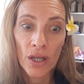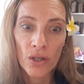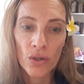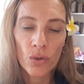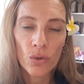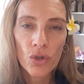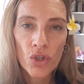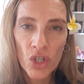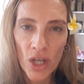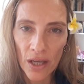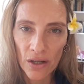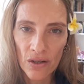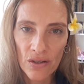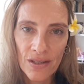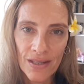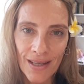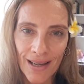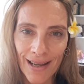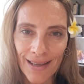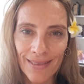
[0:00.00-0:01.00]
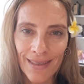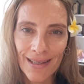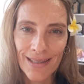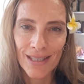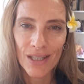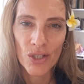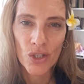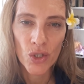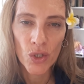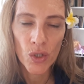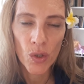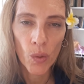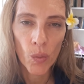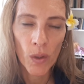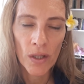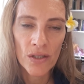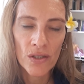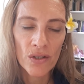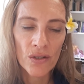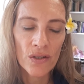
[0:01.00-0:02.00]
your shadow side, things that you don't
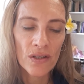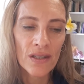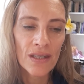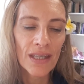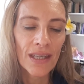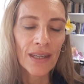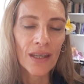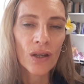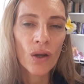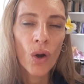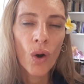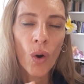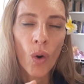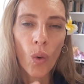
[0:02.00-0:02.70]
want to see,